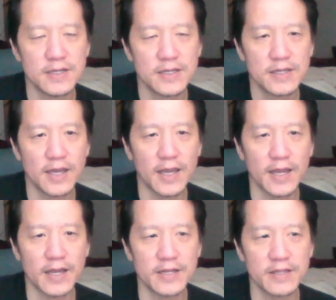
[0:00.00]

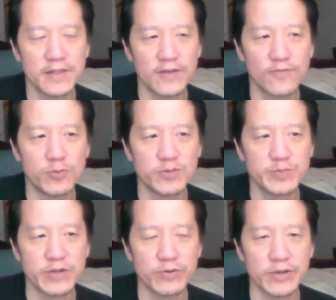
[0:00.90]
and therefore must be
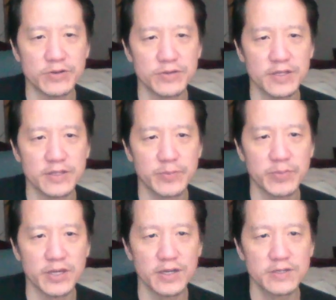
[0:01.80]
greater than the
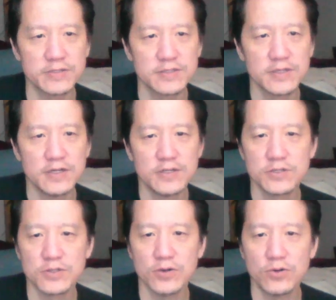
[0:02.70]
pinks. So
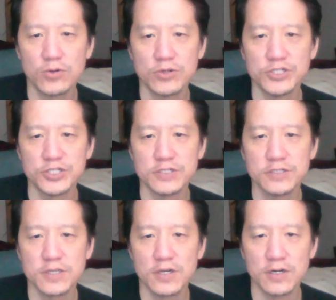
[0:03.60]
the
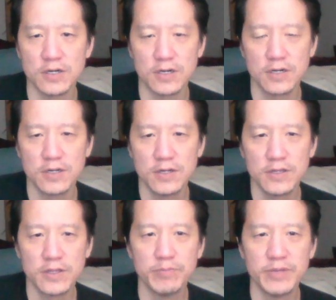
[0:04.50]
oranges are
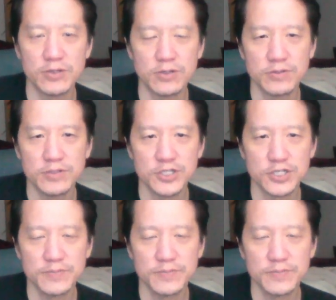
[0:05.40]
the middle digit.